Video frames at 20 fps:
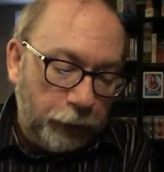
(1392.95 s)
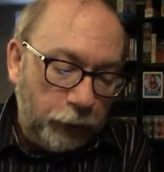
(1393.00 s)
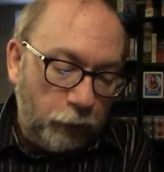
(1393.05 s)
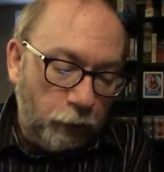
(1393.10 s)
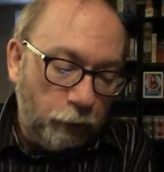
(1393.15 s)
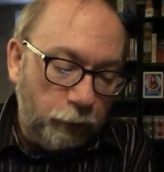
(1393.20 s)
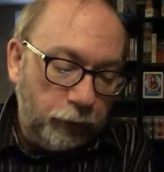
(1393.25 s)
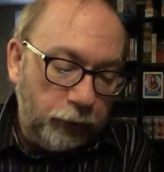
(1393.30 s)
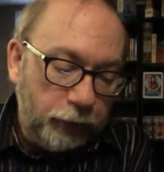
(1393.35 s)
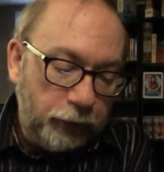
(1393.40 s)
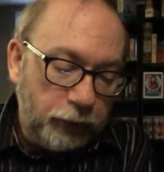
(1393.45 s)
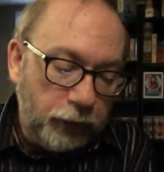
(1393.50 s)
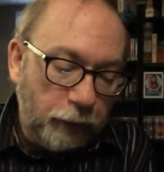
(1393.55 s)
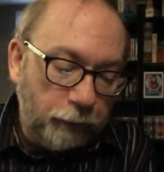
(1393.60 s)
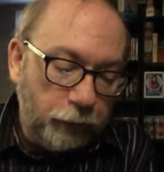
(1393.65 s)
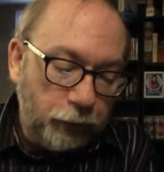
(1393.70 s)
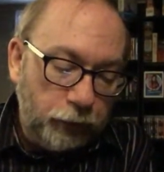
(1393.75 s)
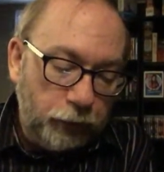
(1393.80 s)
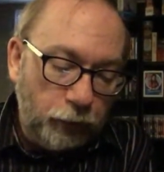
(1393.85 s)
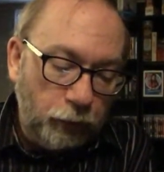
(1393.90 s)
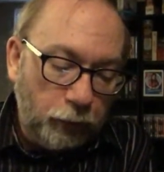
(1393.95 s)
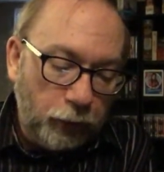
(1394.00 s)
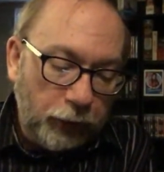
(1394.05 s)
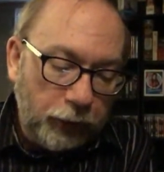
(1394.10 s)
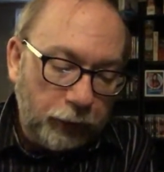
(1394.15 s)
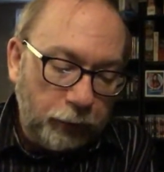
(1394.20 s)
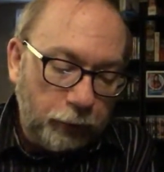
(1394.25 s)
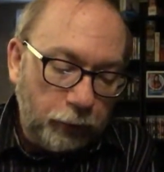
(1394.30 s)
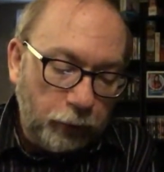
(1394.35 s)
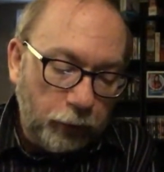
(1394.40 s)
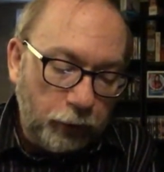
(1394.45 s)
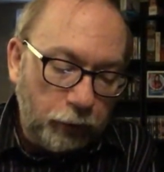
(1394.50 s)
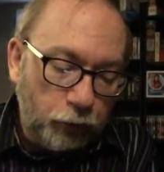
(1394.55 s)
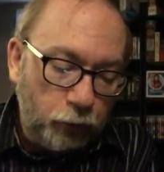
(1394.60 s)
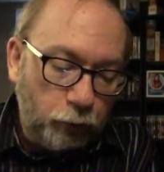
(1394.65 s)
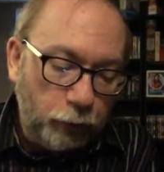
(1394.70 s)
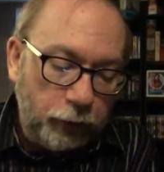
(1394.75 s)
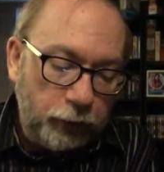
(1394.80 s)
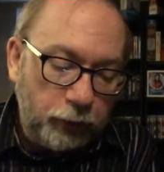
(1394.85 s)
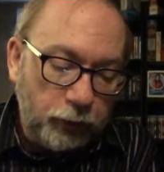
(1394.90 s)
only discovered too late in a
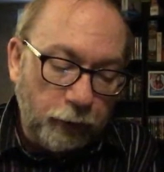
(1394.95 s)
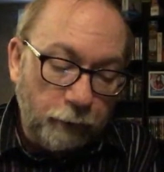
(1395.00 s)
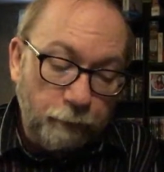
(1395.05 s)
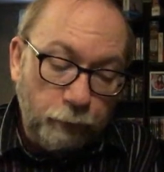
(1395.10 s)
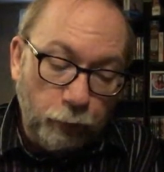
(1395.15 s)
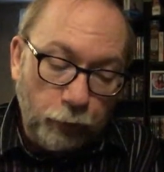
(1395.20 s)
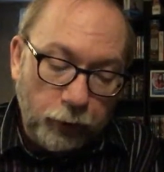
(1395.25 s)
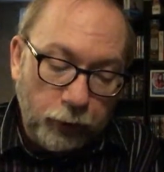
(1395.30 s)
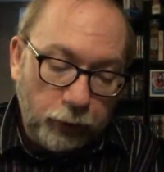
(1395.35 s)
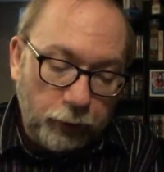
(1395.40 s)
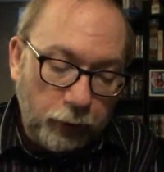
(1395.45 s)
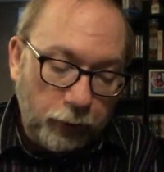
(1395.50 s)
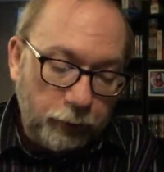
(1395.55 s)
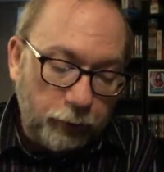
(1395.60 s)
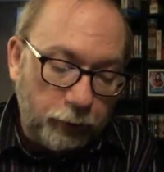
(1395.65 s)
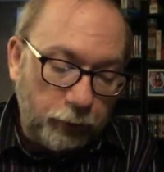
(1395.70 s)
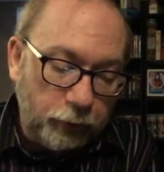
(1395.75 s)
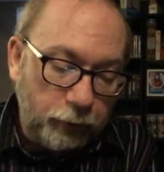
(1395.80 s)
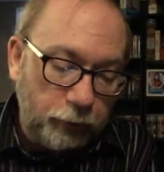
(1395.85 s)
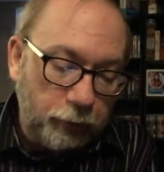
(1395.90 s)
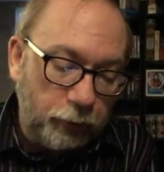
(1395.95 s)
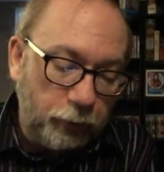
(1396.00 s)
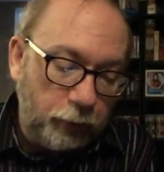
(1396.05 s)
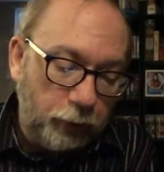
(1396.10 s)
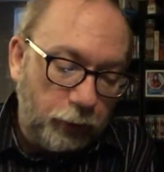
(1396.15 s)
twist of poetic justice